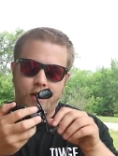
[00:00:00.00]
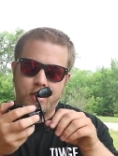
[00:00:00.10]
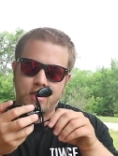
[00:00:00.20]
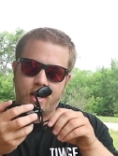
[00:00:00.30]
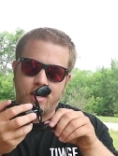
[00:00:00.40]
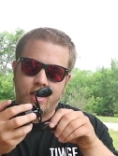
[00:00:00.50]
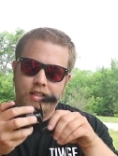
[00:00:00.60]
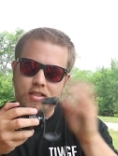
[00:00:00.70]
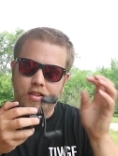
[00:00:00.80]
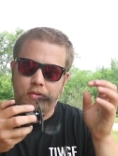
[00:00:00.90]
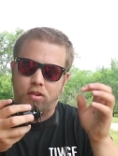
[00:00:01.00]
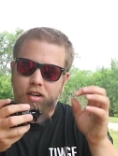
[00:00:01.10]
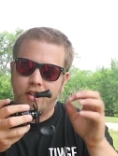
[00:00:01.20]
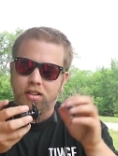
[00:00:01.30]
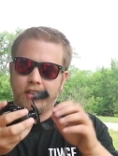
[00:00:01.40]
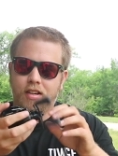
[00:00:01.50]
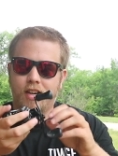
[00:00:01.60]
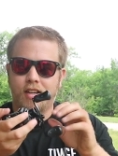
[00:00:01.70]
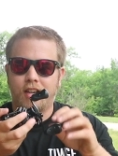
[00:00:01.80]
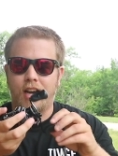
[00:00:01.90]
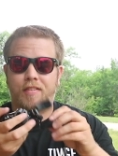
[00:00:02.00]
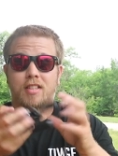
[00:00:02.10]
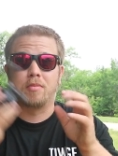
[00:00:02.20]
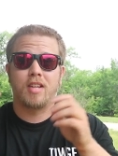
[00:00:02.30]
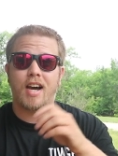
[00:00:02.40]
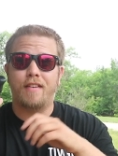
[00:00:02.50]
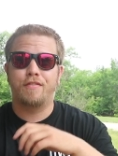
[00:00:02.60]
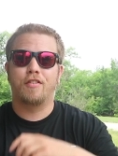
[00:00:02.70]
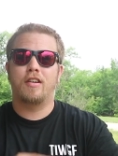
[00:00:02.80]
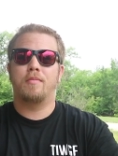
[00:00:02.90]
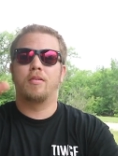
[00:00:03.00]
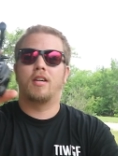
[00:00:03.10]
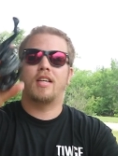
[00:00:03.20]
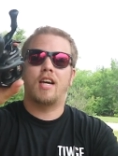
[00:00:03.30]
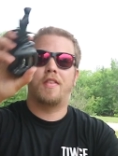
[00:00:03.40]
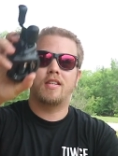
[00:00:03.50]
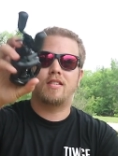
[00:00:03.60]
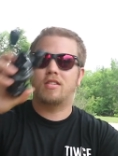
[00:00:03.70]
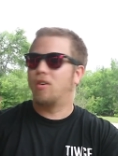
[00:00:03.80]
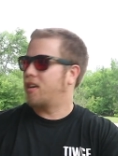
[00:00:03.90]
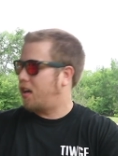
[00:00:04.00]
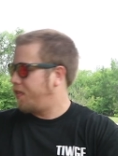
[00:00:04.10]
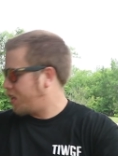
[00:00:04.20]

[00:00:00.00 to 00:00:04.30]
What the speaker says: I'm excited to get this on the water. I have to get some line for it, but yeah, this is going on